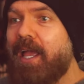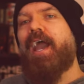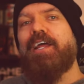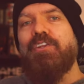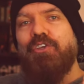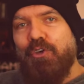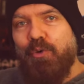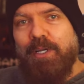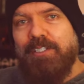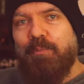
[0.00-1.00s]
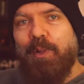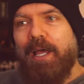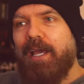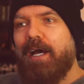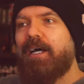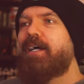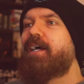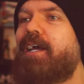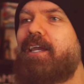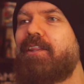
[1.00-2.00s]
And you as the player
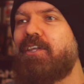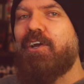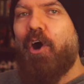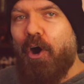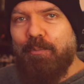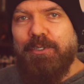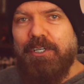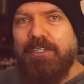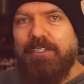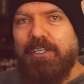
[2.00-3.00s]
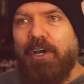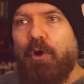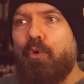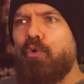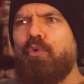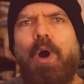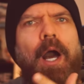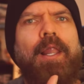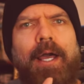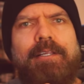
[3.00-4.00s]
get the option to go, oh, I
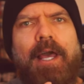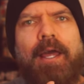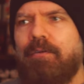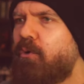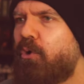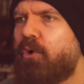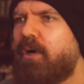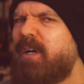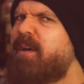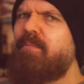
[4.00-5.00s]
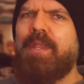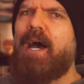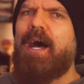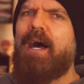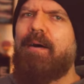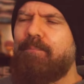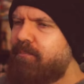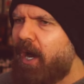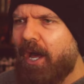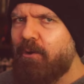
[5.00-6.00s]
like that, or nah,
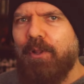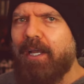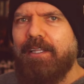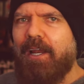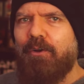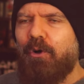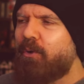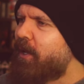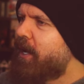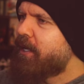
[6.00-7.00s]
I don't like that at all.